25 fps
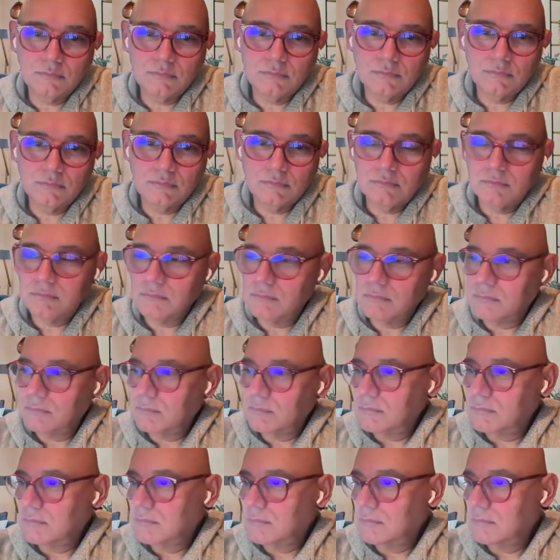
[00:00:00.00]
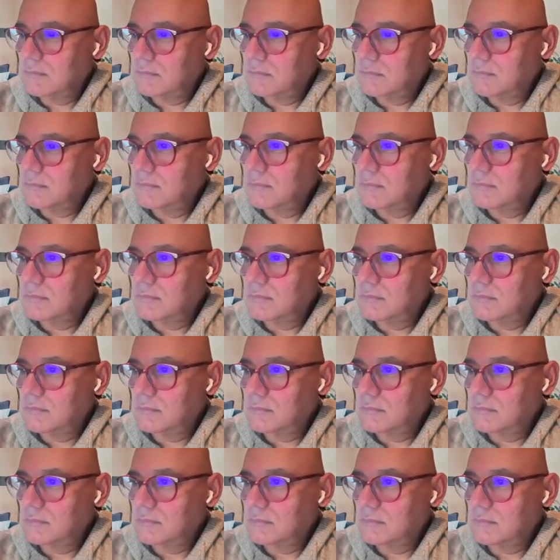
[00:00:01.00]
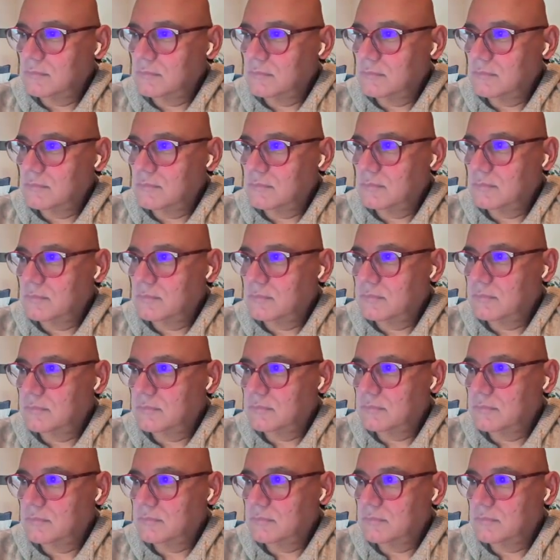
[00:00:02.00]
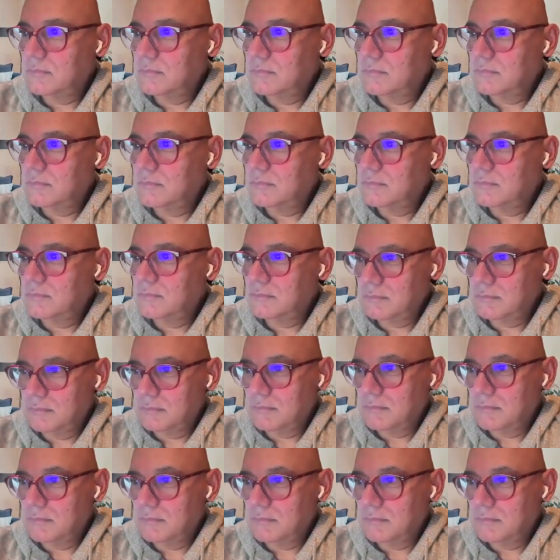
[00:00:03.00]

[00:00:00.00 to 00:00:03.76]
No words are spoken by the person on screen.